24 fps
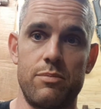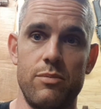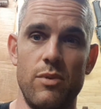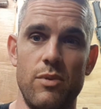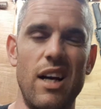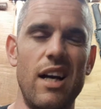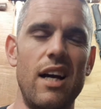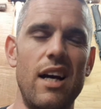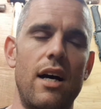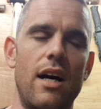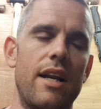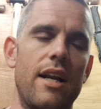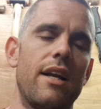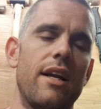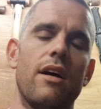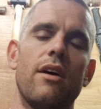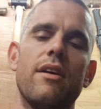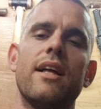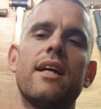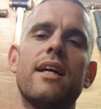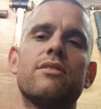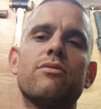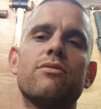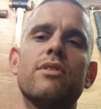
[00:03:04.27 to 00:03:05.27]
Well, I don't know.
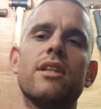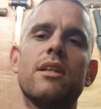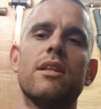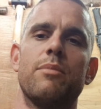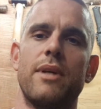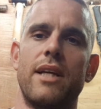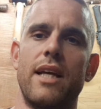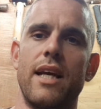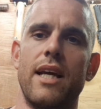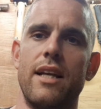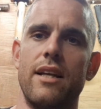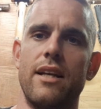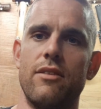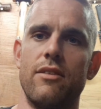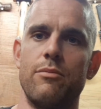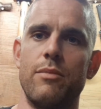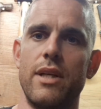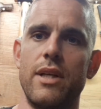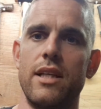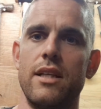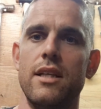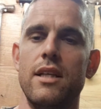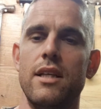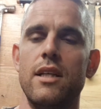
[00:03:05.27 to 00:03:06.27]
That's really big-headed of
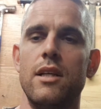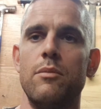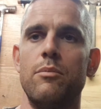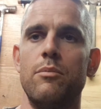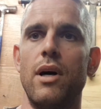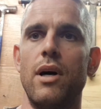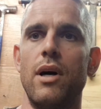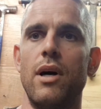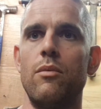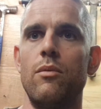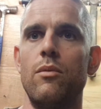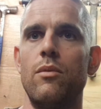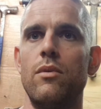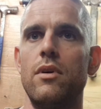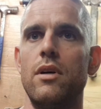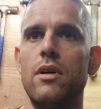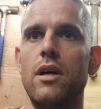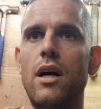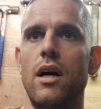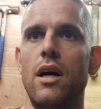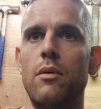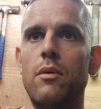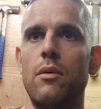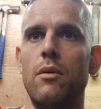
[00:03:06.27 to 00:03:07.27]
me, but
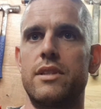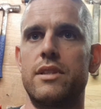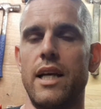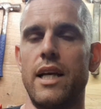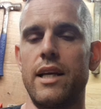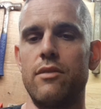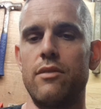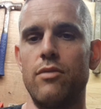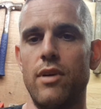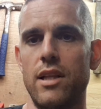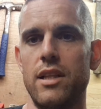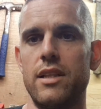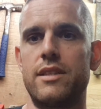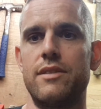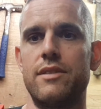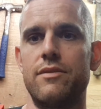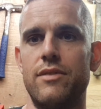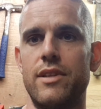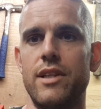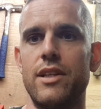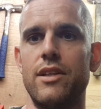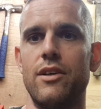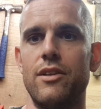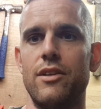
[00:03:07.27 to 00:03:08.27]
I would say
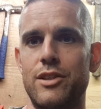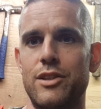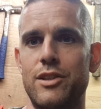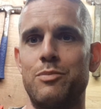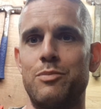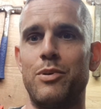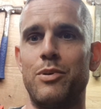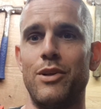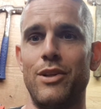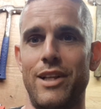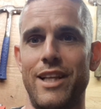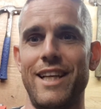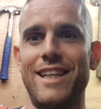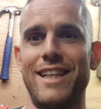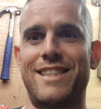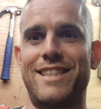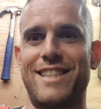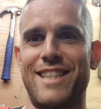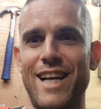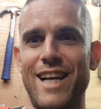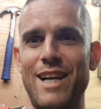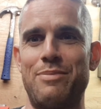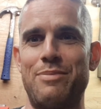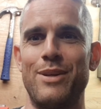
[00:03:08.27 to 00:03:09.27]
relatively knowledgeable in
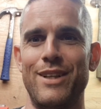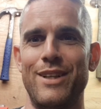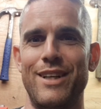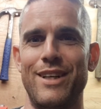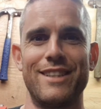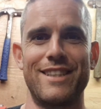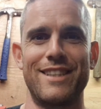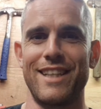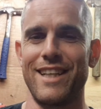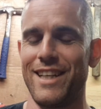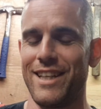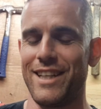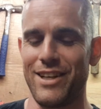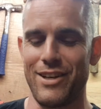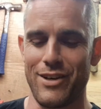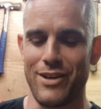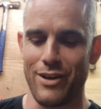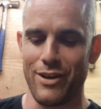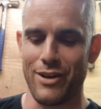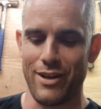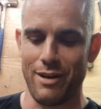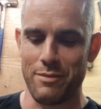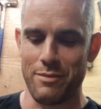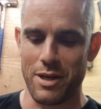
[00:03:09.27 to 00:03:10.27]
stabilizing. I don't
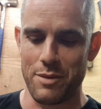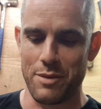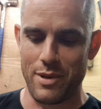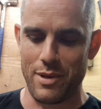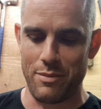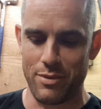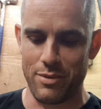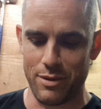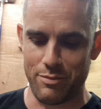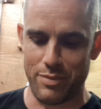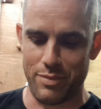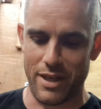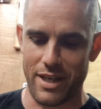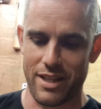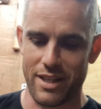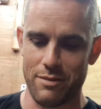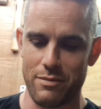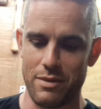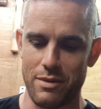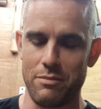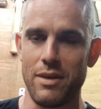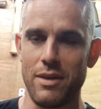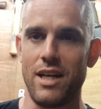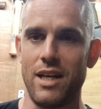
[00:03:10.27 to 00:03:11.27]
know how many people are better
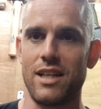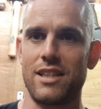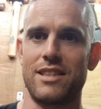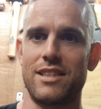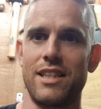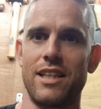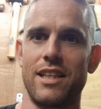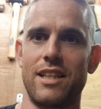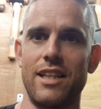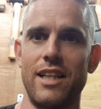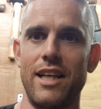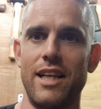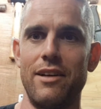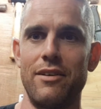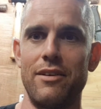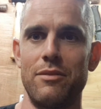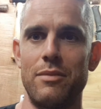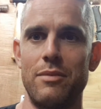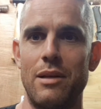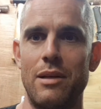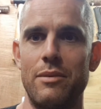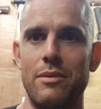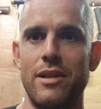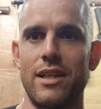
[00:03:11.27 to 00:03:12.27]
than me, Mark Sinclair
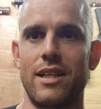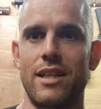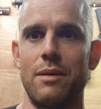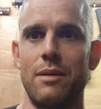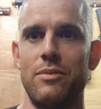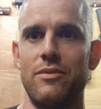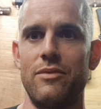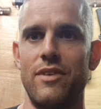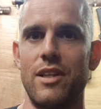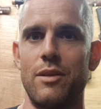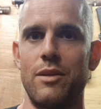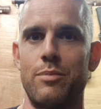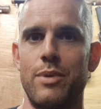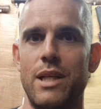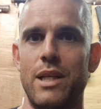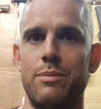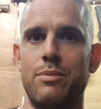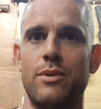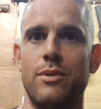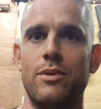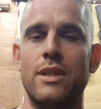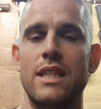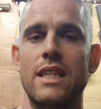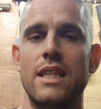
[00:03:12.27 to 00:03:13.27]
and maybe a couple of other
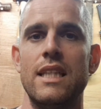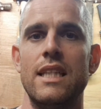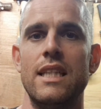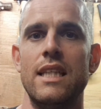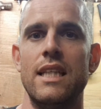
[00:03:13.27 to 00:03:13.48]
people.